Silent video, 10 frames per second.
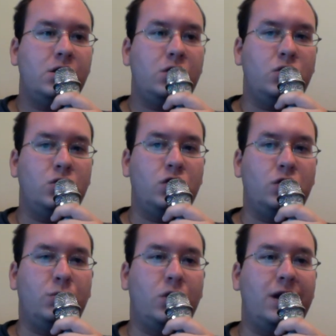Good
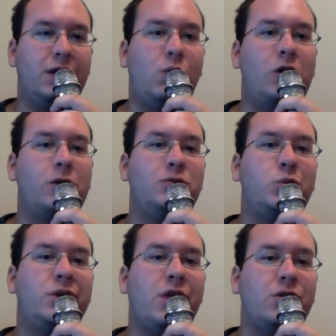morning, and welcome
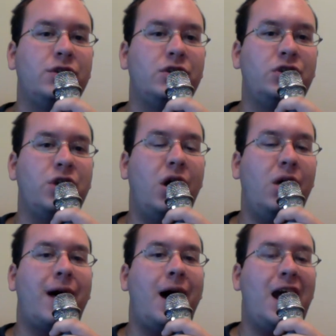to another edition
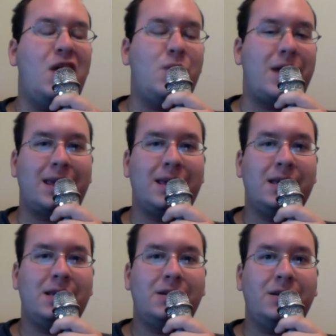of iWake.
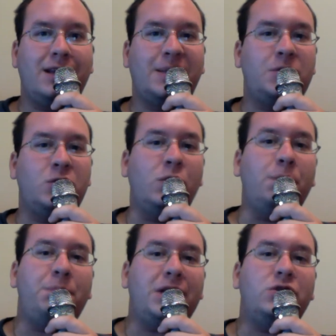Today's episode
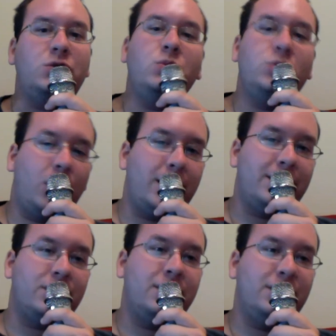won't be too long,
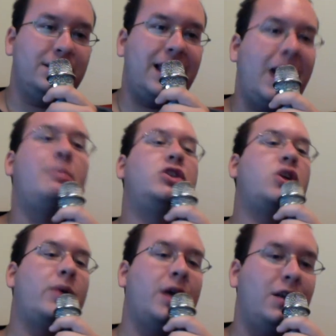as there isn't that much
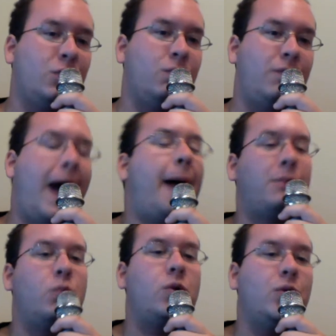going on in the
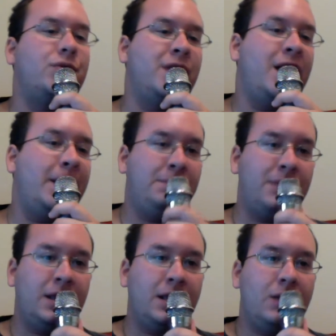Apple world today.
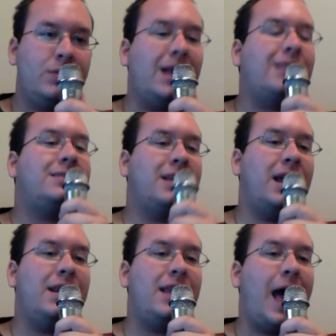With that
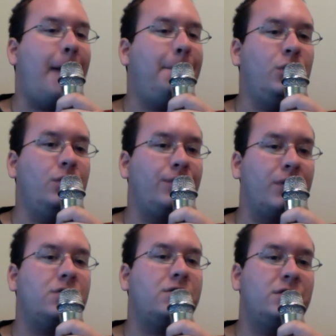said, Apple
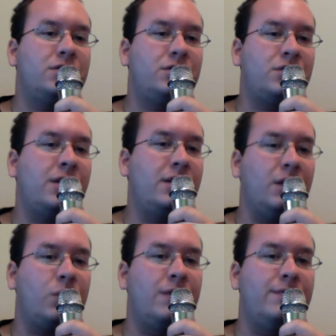First is trying to
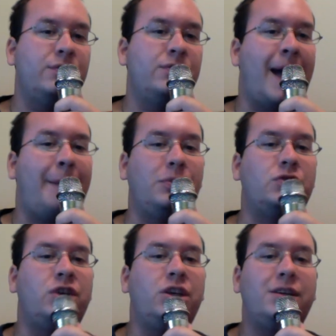get rid of those Apple
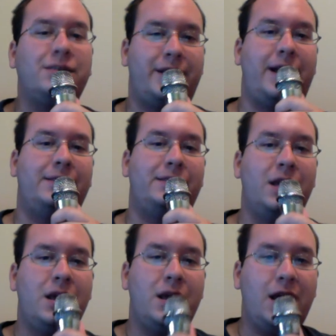Genius ads.
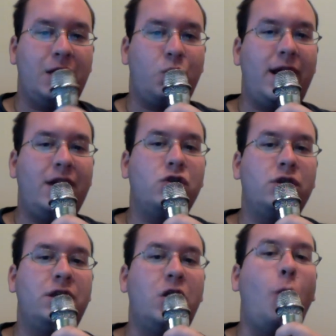It ran
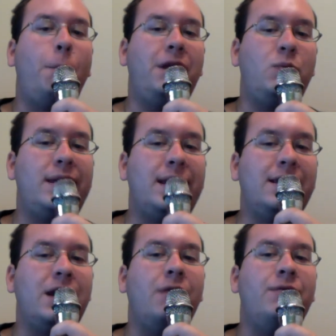during the opening
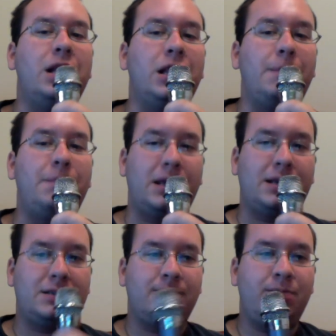weekend of the Olympics.